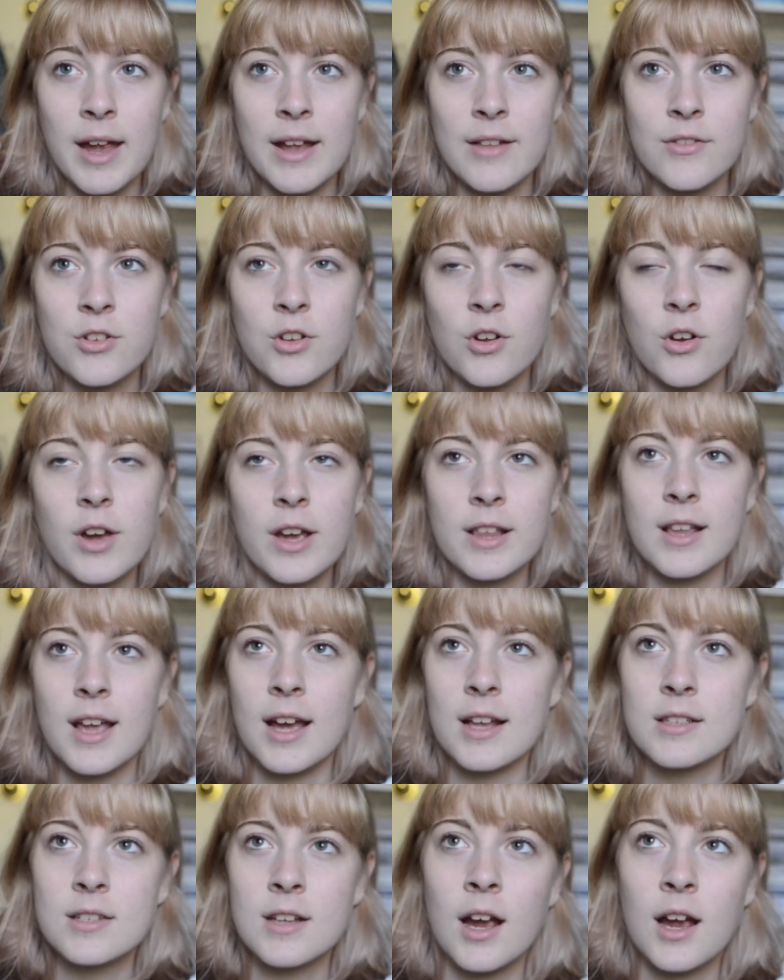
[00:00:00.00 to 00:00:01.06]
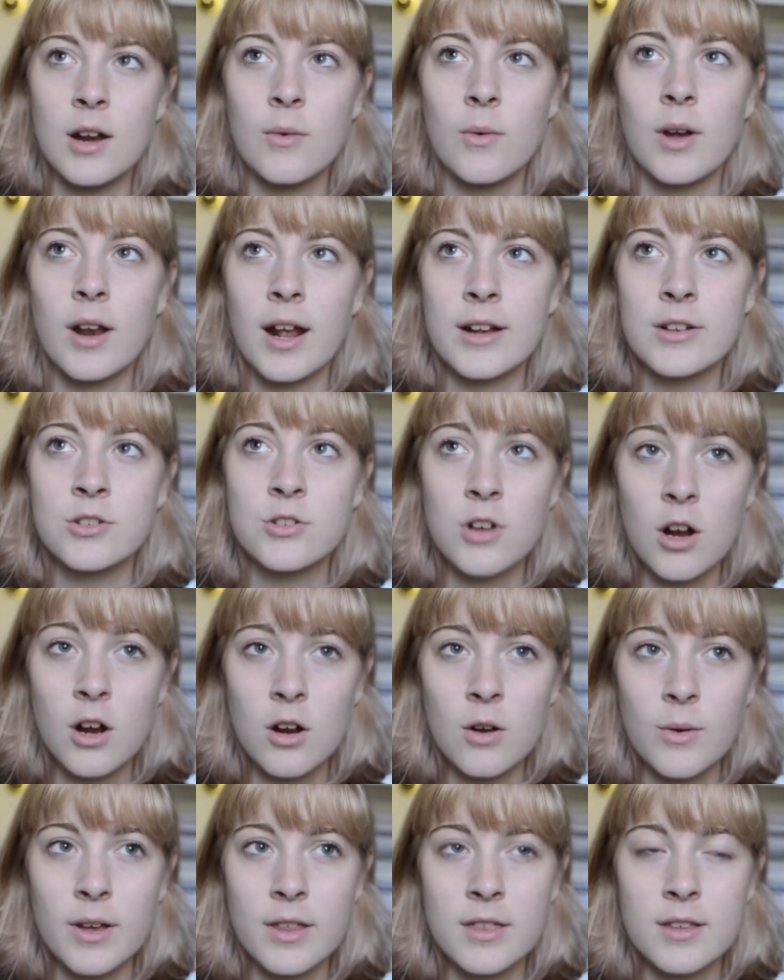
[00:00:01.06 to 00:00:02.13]
And so, like, that's kind of what I
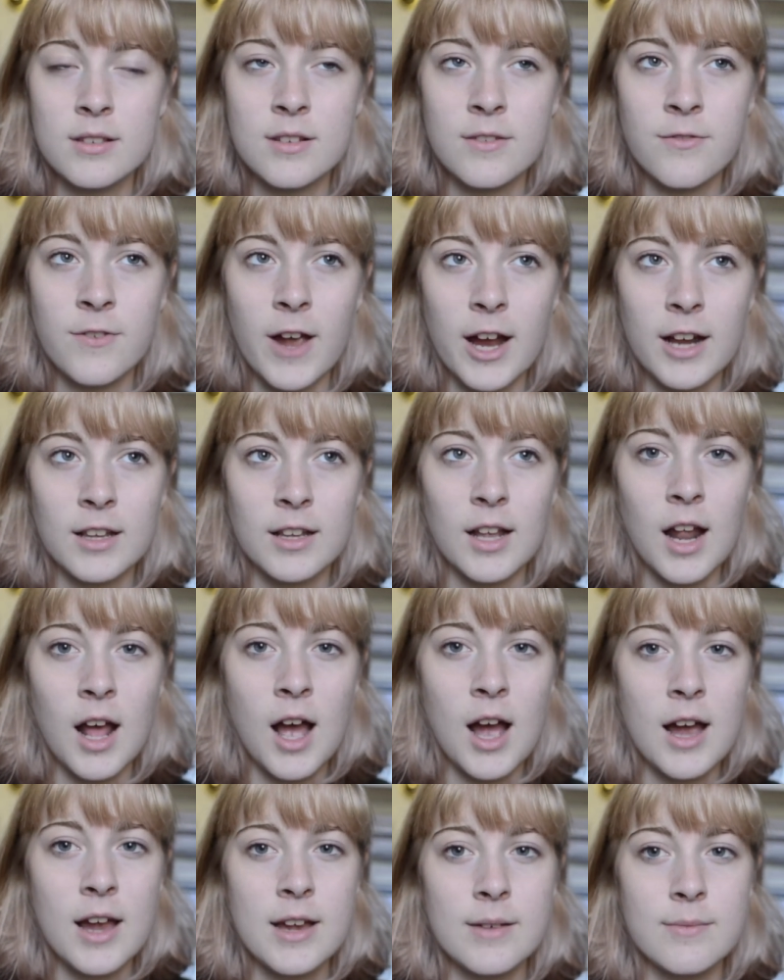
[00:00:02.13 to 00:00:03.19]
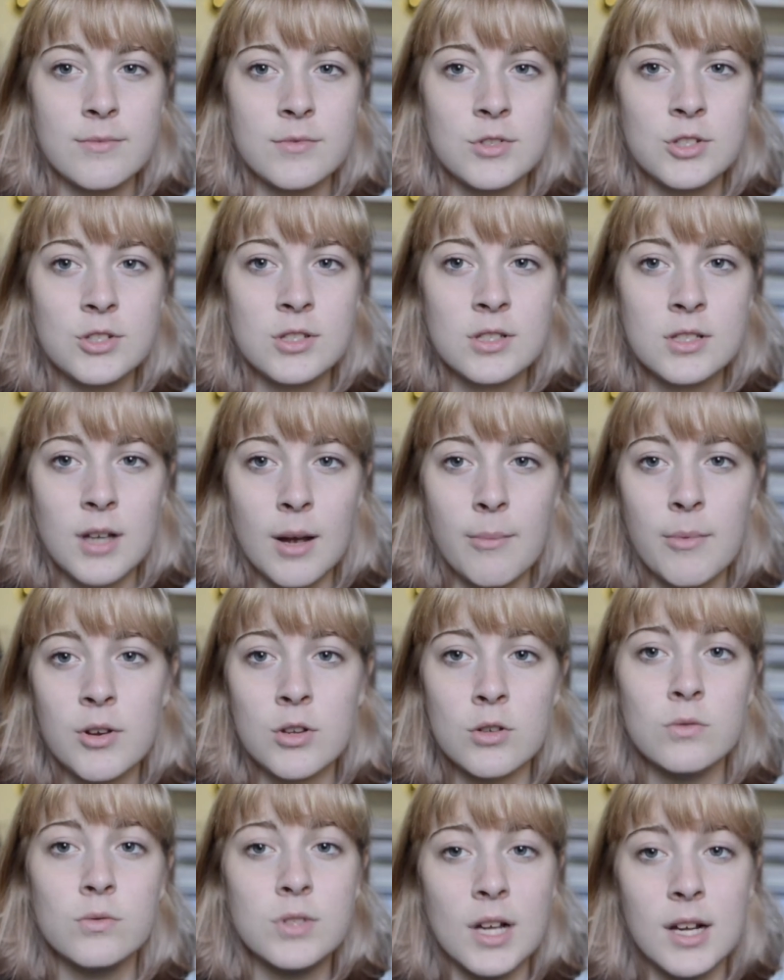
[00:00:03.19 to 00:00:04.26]
struggle with, is the fact that I am someone
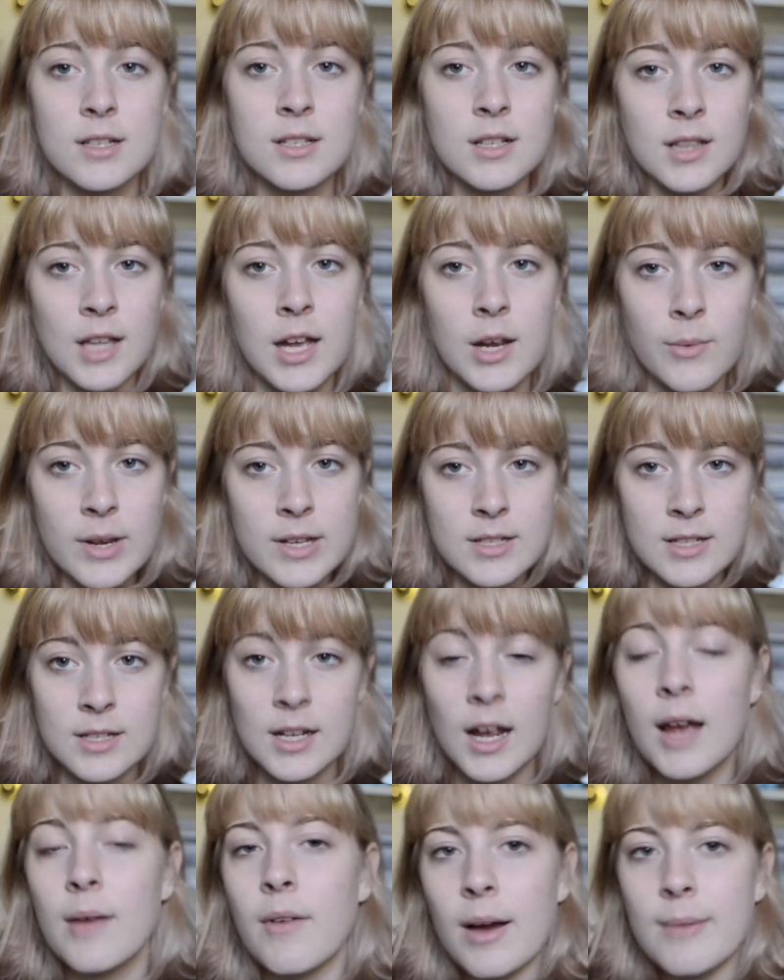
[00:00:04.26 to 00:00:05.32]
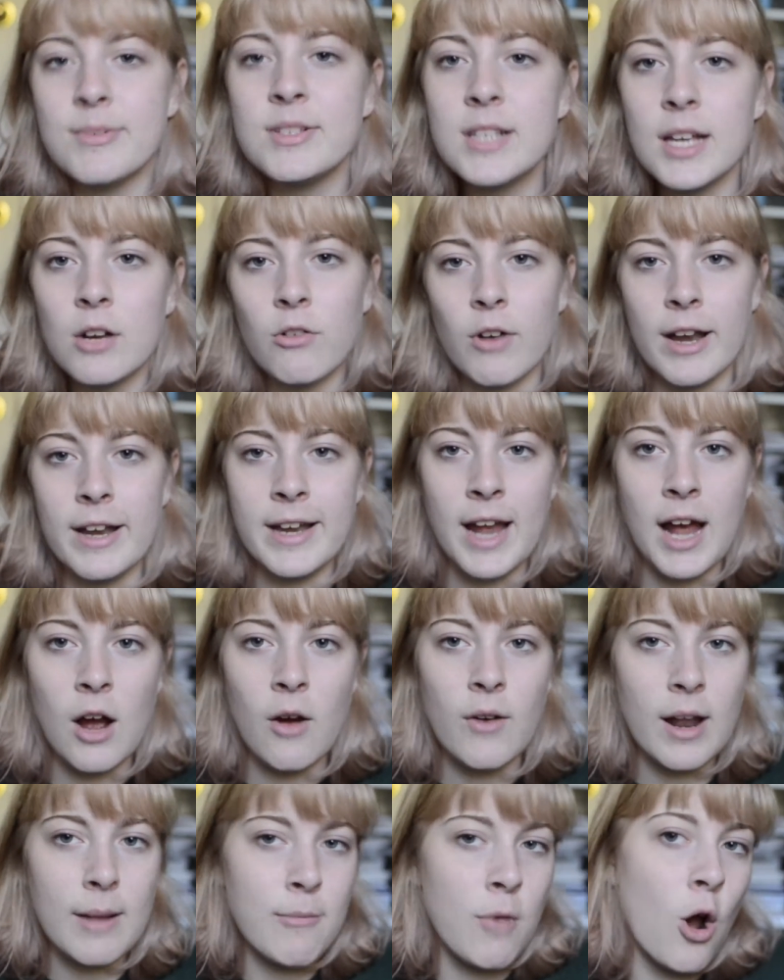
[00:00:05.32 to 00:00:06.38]
who doesn't like wasting time. I'm sick right
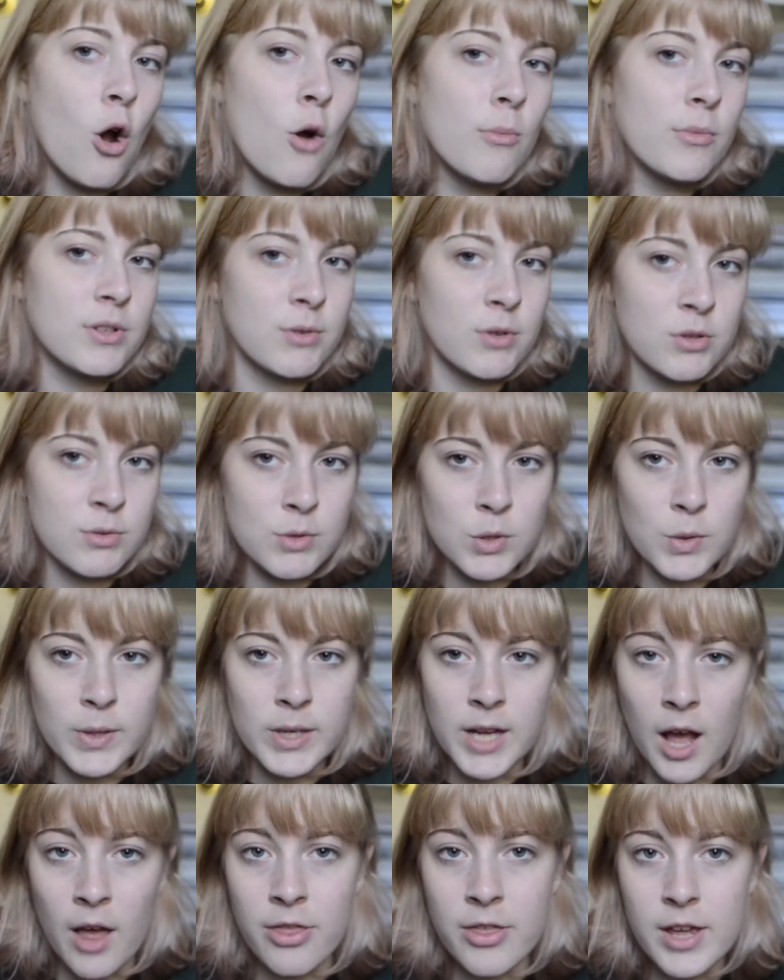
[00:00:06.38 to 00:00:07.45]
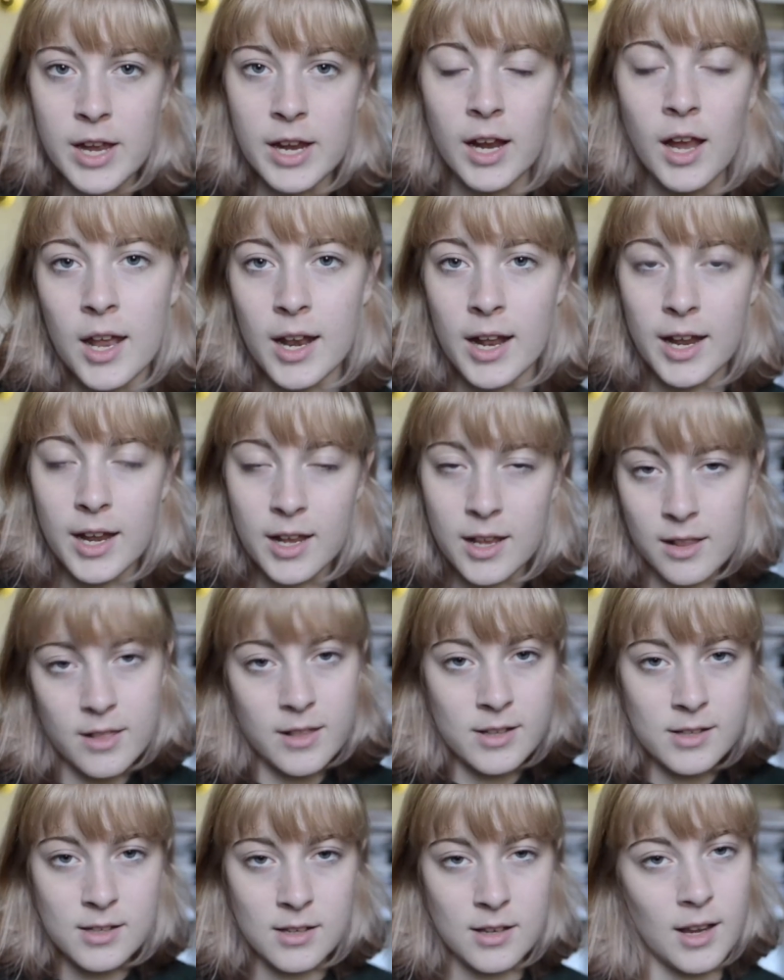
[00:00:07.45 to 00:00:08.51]
now, and I'm home and supposed to be doing nothing. And
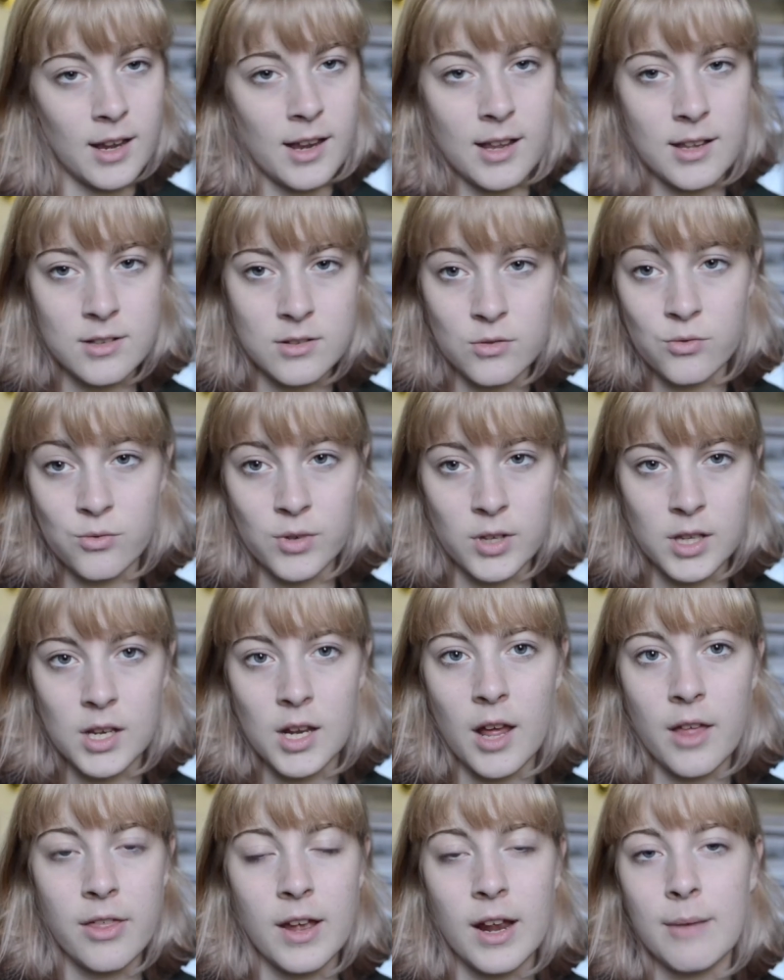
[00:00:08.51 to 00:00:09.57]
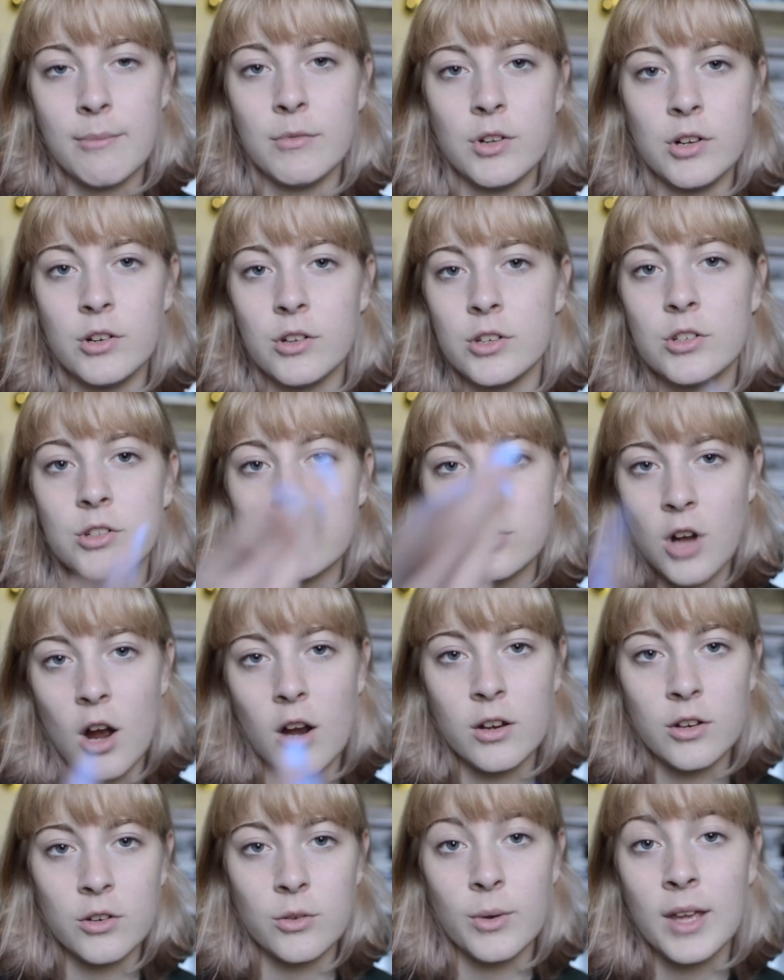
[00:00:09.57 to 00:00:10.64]
this, I guess, is really nothing. I'm literally just
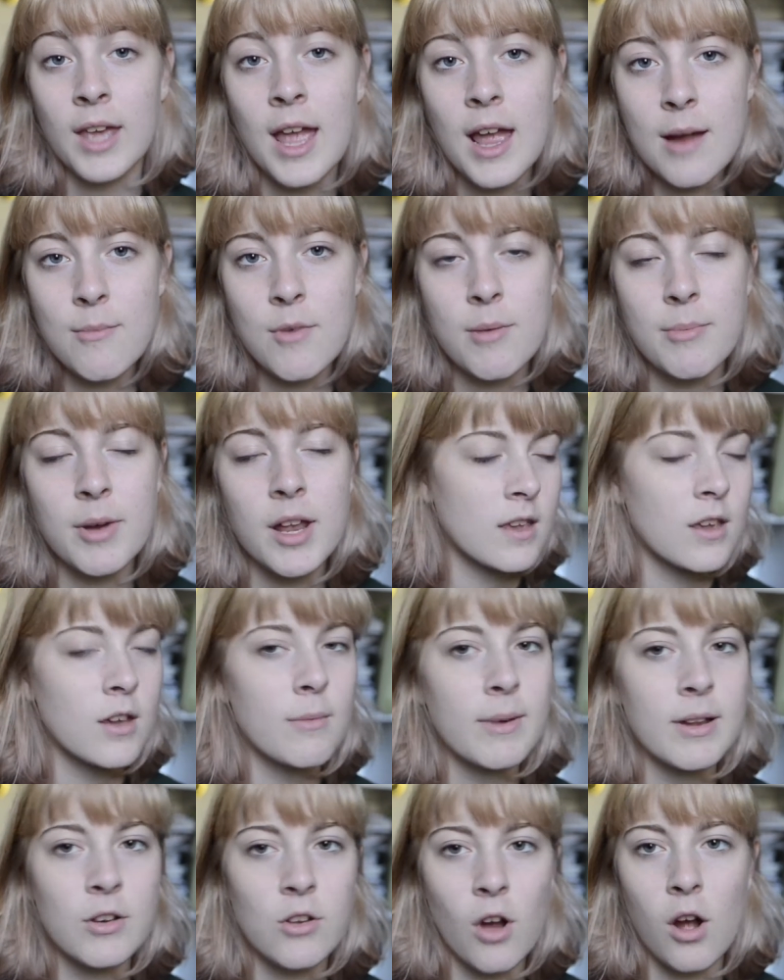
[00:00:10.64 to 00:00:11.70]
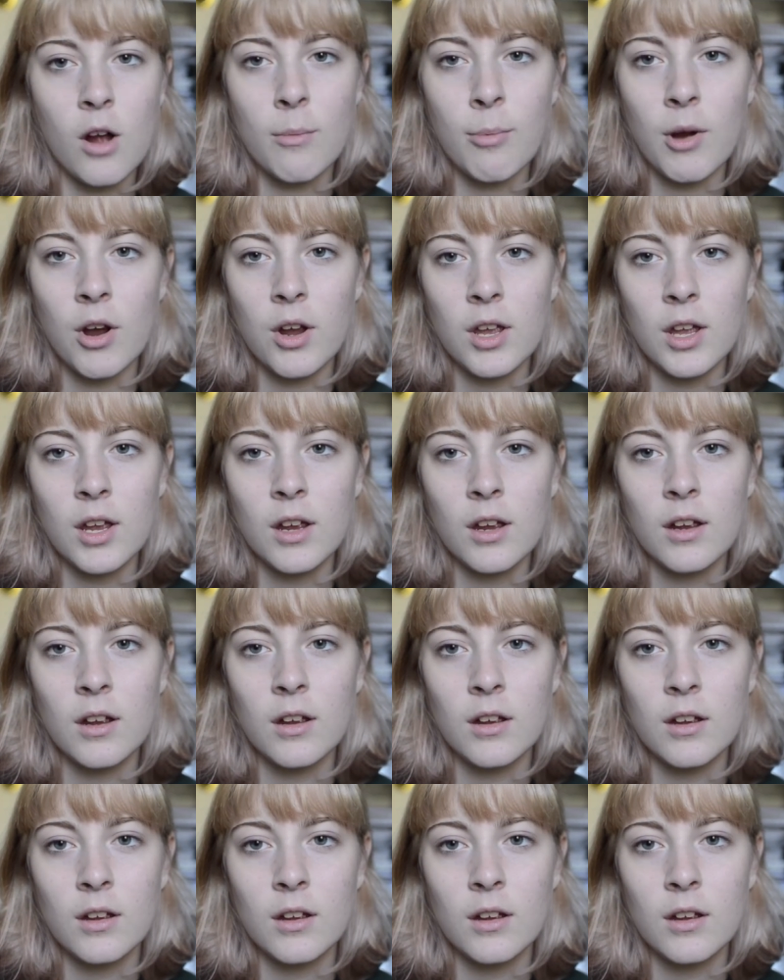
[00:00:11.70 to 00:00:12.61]
talking to a camera, but hear my dog barking?